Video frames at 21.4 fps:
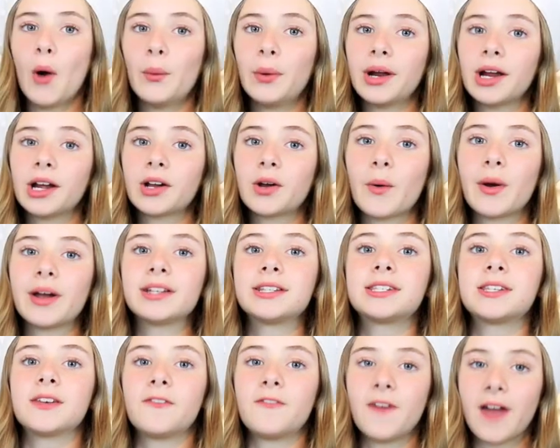We are going
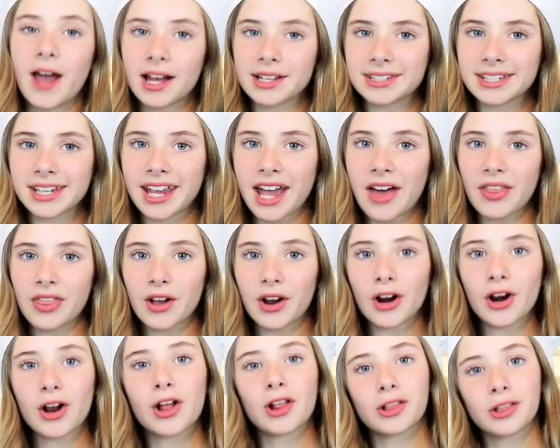to fail
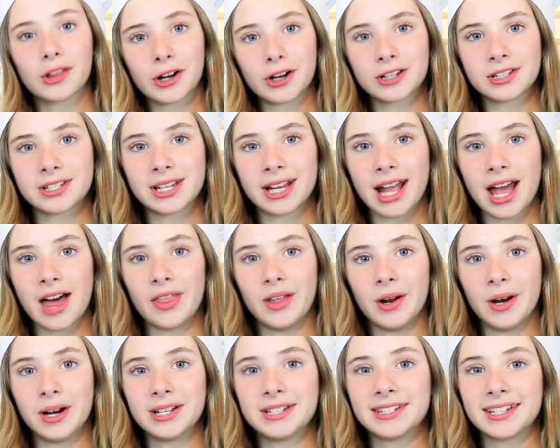together, learn
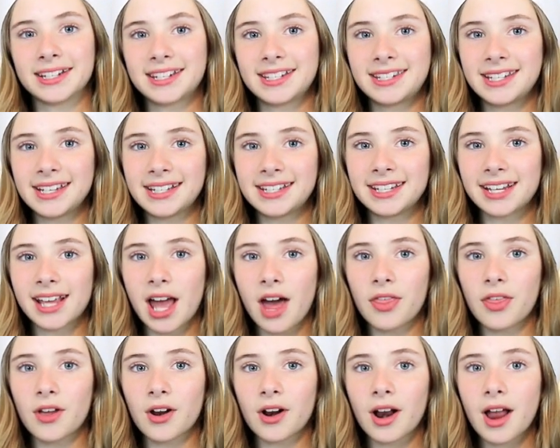together, succeed
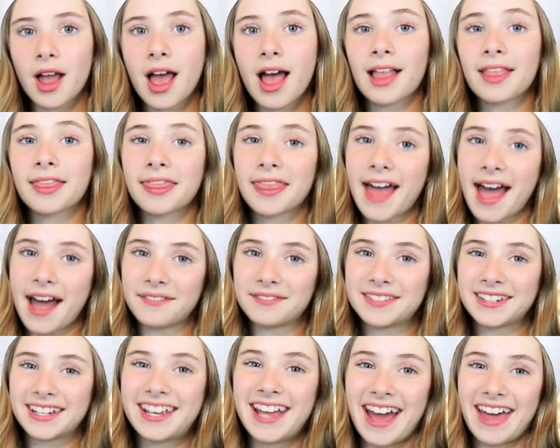together,
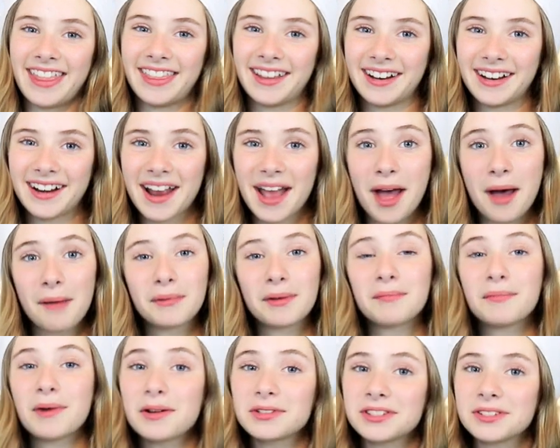laugh together,
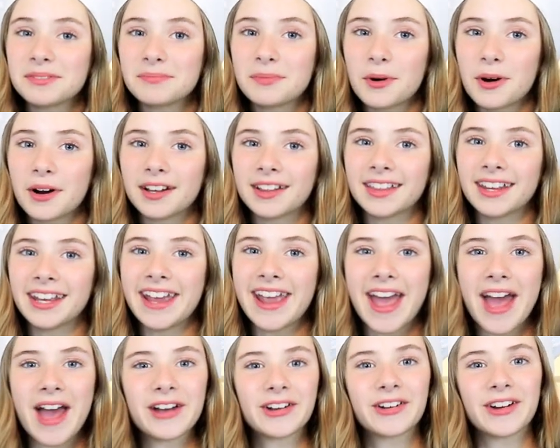but most
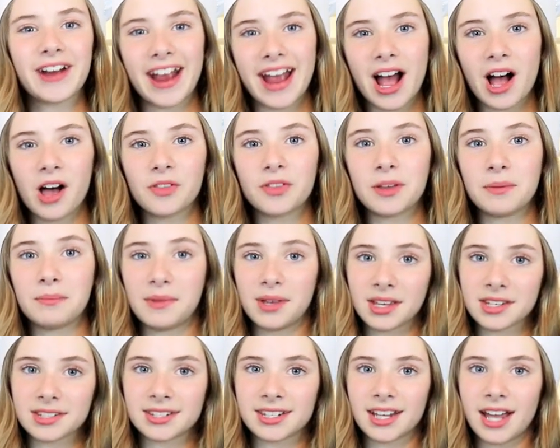importantly, create healthy
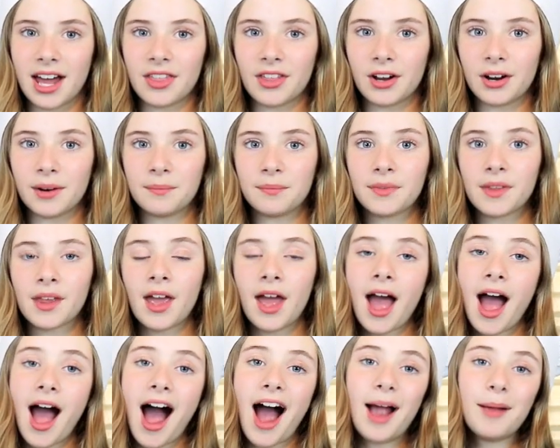meals together.
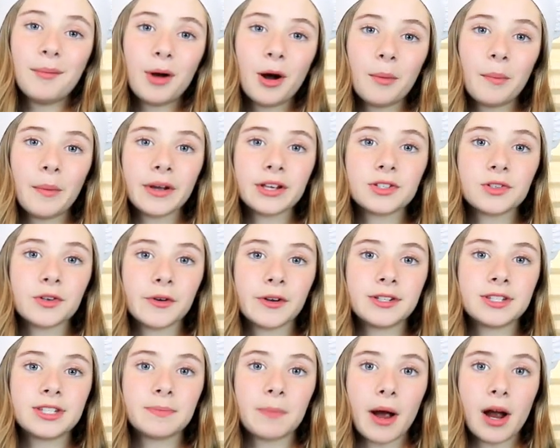I'm hoping to
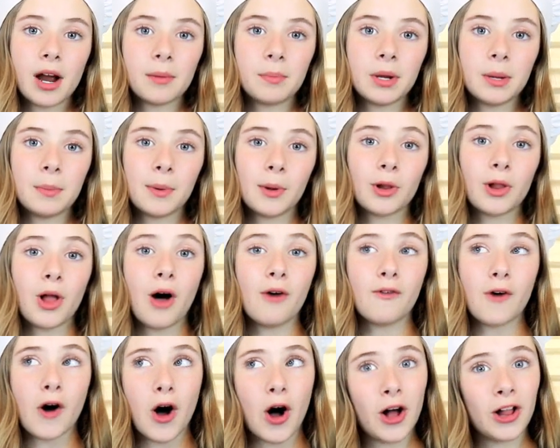inspire people
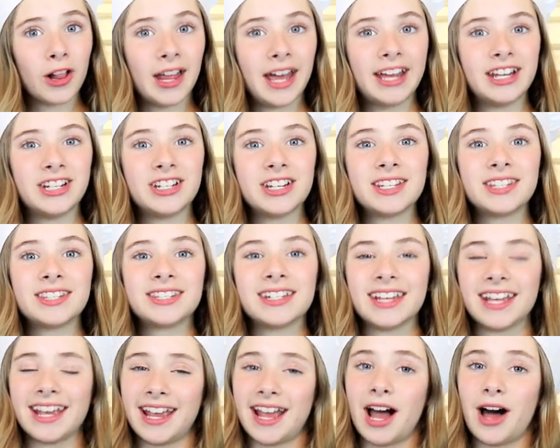of all ages
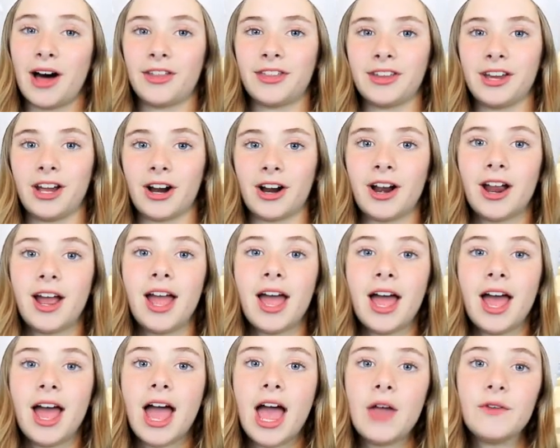to eat healthier.
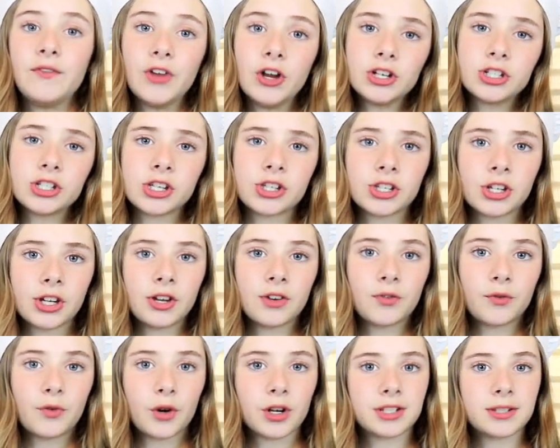If you're just
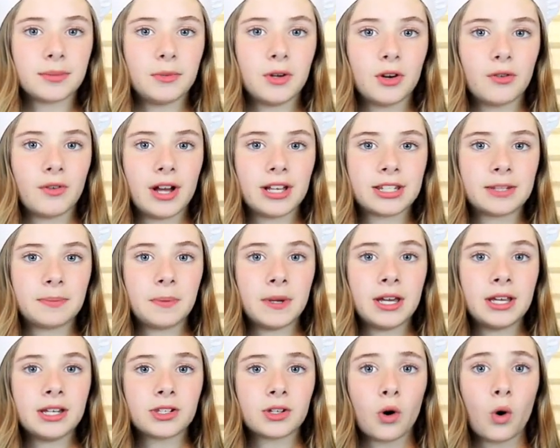looking for some new
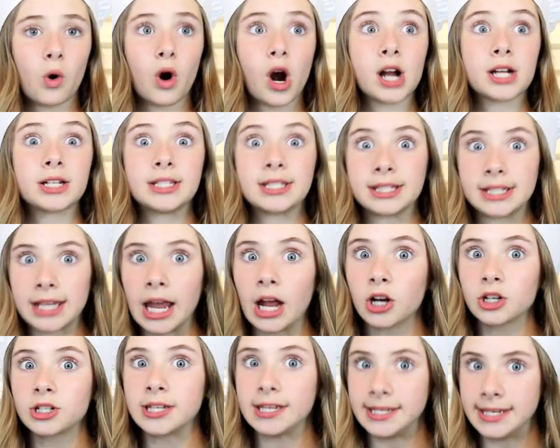recipes or
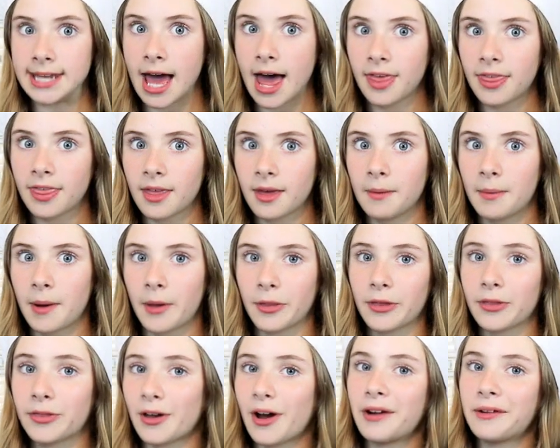scared to death about
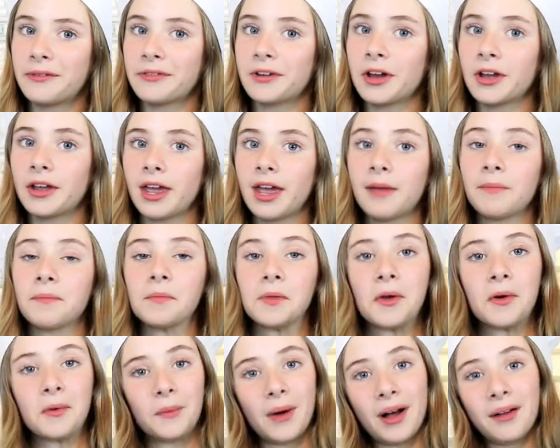the thought of cooking,
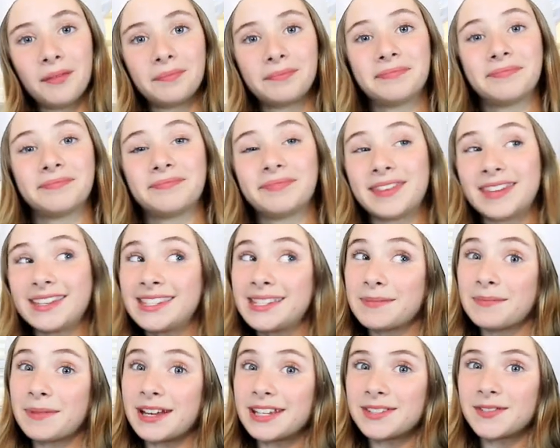well, this is
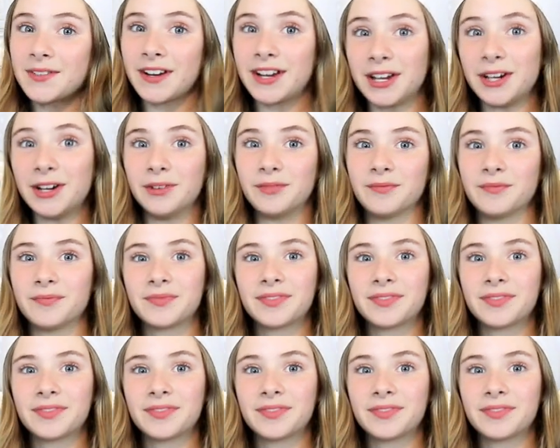the place for you.